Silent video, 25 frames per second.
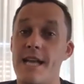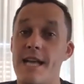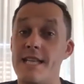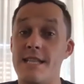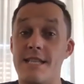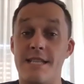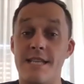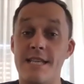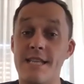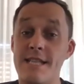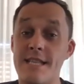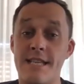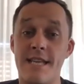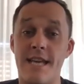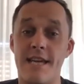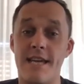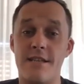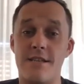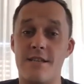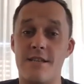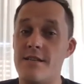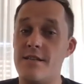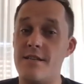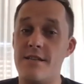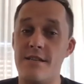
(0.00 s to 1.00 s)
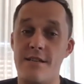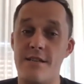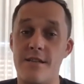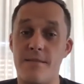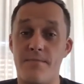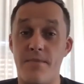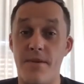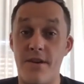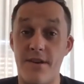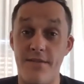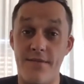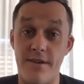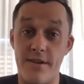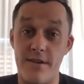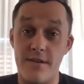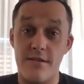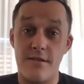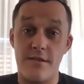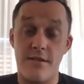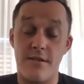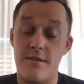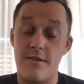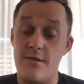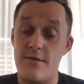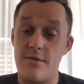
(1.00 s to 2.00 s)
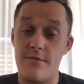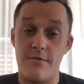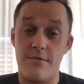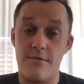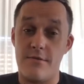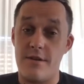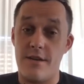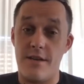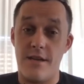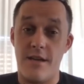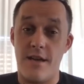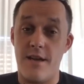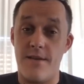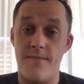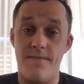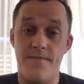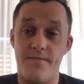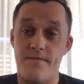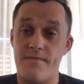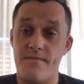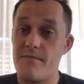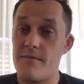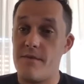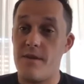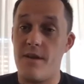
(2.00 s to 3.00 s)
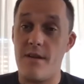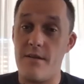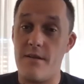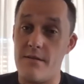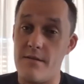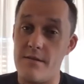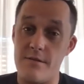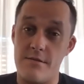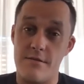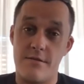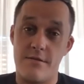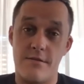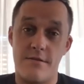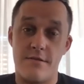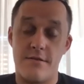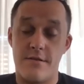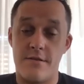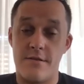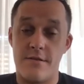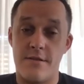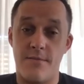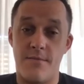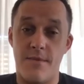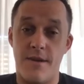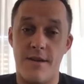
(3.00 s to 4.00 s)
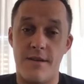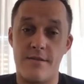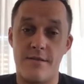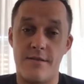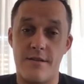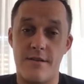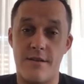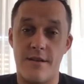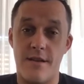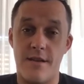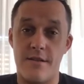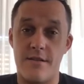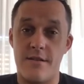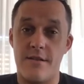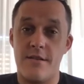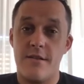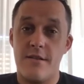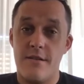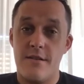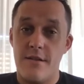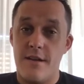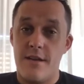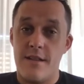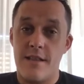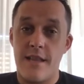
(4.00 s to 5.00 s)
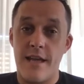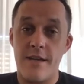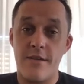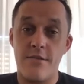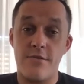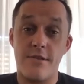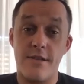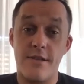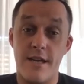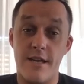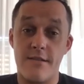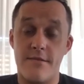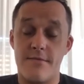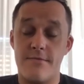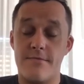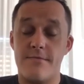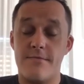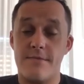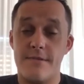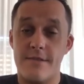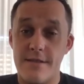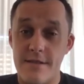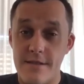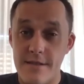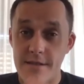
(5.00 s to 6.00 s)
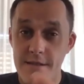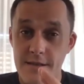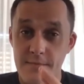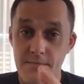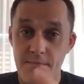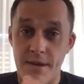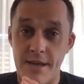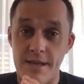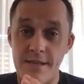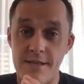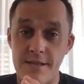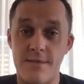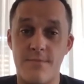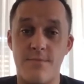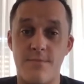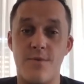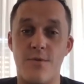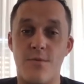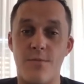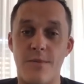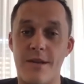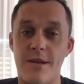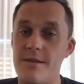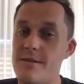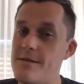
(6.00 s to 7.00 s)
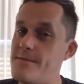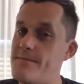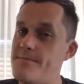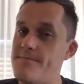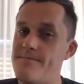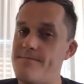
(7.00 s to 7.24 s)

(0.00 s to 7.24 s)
And in this case she did it perfect. So yeah, it's amazing. And like you said, the basic movement,